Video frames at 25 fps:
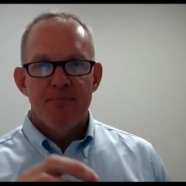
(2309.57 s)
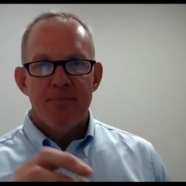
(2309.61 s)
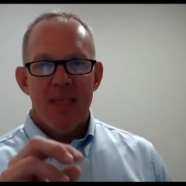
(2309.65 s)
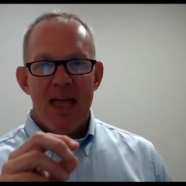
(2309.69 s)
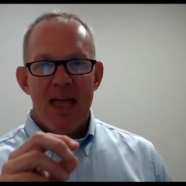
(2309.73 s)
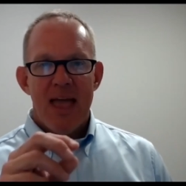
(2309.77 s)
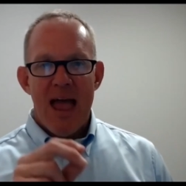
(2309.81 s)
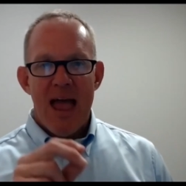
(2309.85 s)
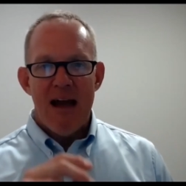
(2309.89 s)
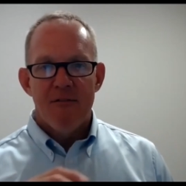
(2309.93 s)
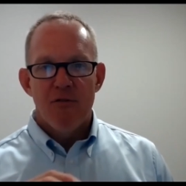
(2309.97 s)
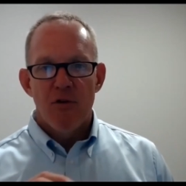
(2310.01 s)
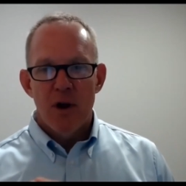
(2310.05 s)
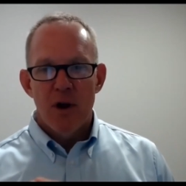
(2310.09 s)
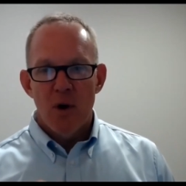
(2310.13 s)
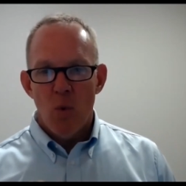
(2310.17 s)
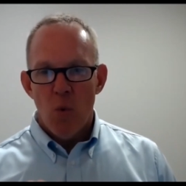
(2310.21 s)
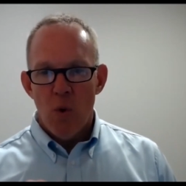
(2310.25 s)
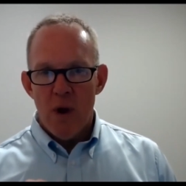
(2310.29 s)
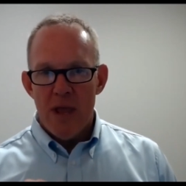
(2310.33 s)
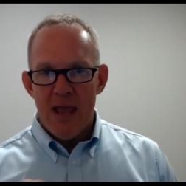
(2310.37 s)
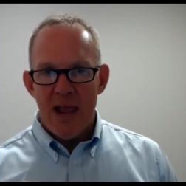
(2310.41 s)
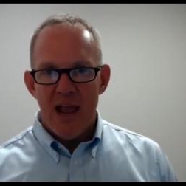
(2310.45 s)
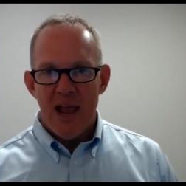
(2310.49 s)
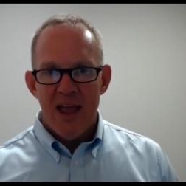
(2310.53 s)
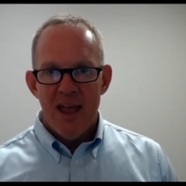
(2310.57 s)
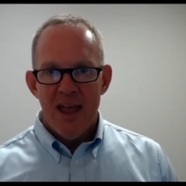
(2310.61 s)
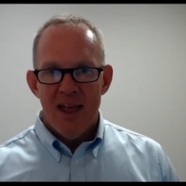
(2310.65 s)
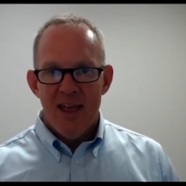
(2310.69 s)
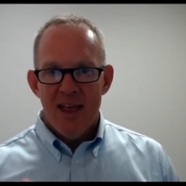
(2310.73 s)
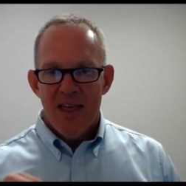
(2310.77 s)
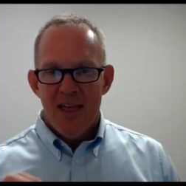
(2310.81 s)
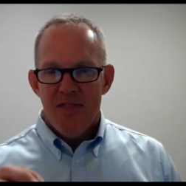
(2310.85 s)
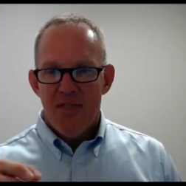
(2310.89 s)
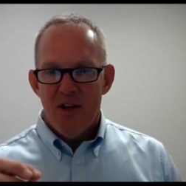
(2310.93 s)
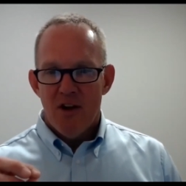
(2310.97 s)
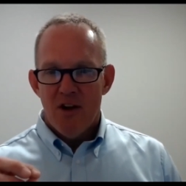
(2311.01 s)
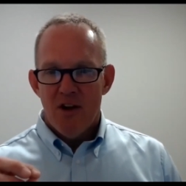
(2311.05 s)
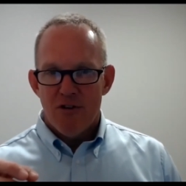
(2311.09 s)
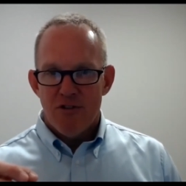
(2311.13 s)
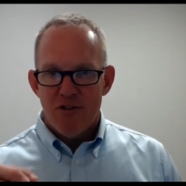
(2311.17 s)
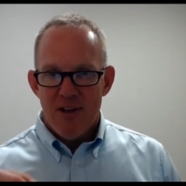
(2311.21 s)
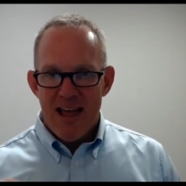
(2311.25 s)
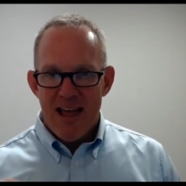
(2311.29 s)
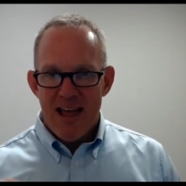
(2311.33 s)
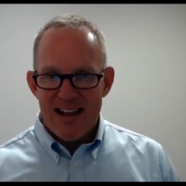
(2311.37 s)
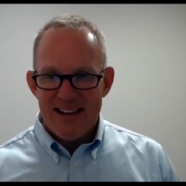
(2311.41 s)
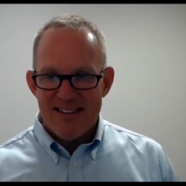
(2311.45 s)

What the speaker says: every week, there's like